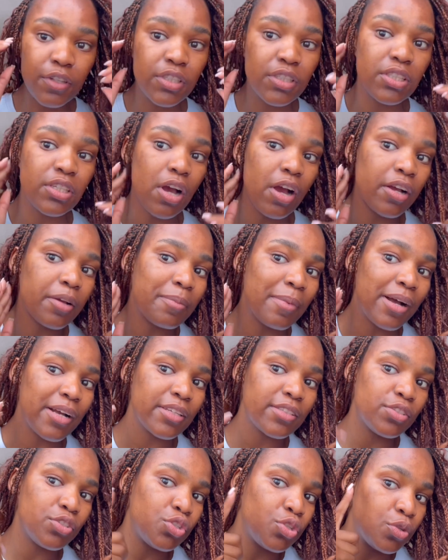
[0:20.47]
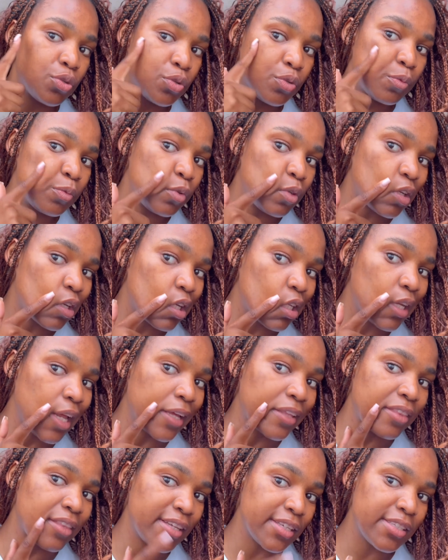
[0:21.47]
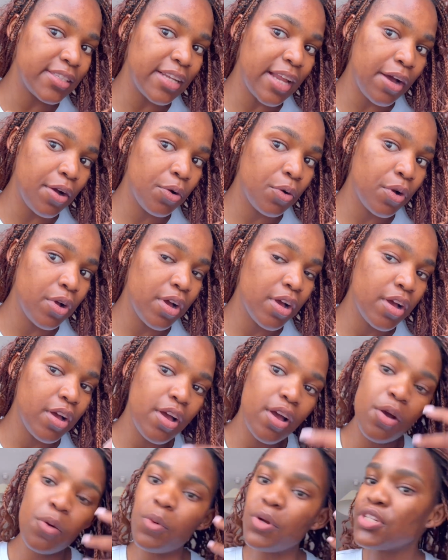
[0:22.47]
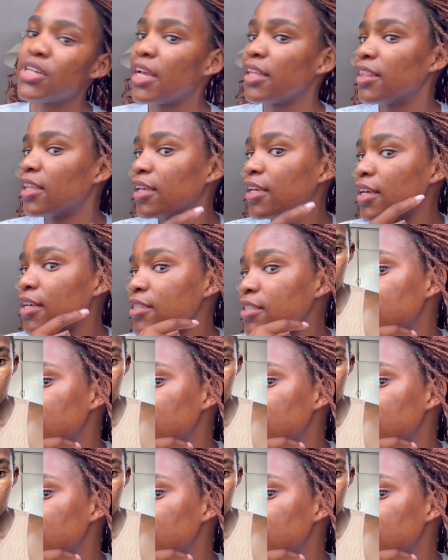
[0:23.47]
dark marks to looking like this now, which I think is a